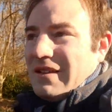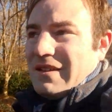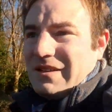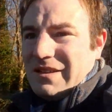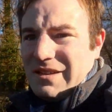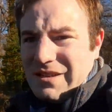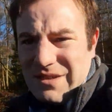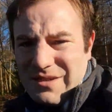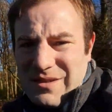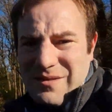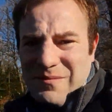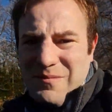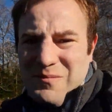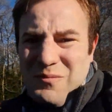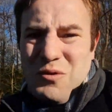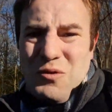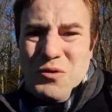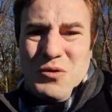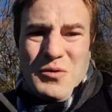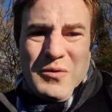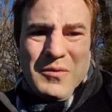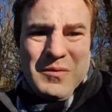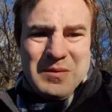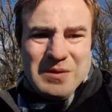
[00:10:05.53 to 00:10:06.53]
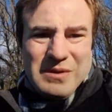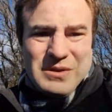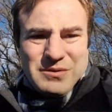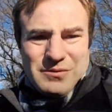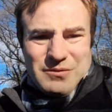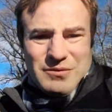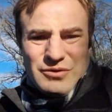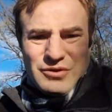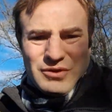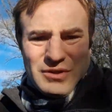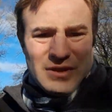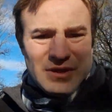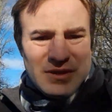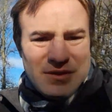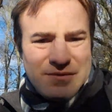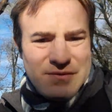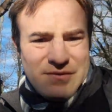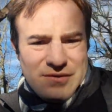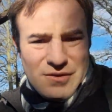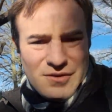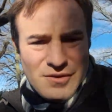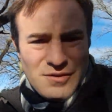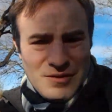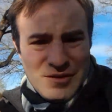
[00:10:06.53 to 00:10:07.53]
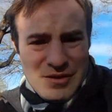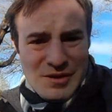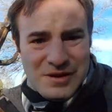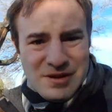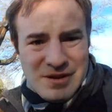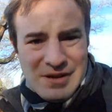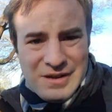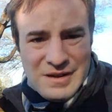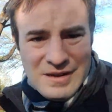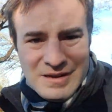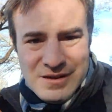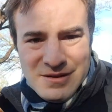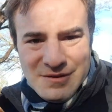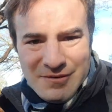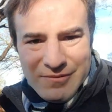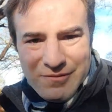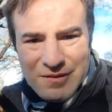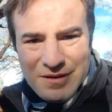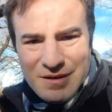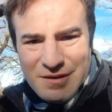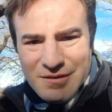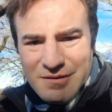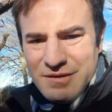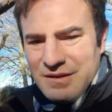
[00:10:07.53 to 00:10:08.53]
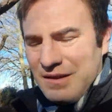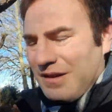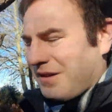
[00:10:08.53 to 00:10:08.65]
There's some more. We saw a giant frog. Well,